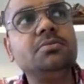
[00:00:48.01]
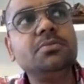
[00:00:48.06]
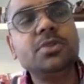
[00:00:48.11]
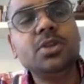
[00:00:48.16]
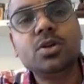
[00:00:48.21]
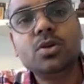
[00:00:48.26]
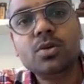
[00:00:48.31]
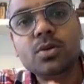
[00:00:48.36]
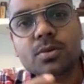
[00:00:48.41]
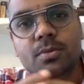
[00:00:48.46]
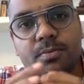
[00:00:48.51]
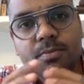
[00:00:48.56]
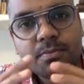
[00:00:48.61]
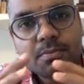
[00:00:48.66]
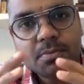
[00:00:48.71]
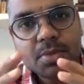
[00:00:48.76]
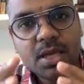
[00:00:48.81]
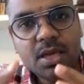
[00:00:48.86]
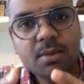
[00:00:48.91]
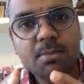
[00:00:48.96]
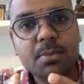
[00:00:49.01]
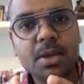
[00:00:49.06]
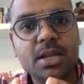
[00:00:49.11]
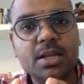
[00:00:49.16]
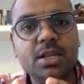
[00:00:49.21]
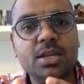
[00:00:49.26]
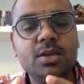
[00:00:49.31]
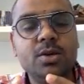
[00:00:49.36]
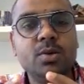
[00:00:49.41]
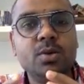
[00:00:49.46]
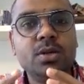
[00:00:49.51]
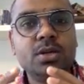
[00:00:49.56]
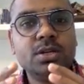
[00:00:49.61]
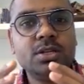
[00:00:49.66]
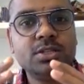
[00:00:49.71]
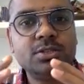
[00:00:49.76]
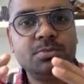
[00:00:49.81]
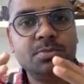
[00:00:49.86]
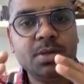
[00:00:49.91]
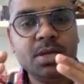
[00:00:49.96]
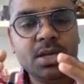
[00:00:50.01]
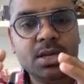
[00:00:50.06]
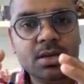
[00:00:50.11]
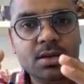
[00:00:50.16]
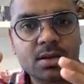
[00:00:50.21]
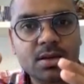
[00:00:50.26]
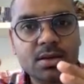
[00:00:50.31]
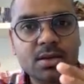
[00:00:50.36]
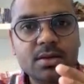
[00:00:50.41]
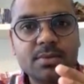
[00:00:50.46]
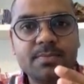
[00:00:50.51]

you know, being meticulous, being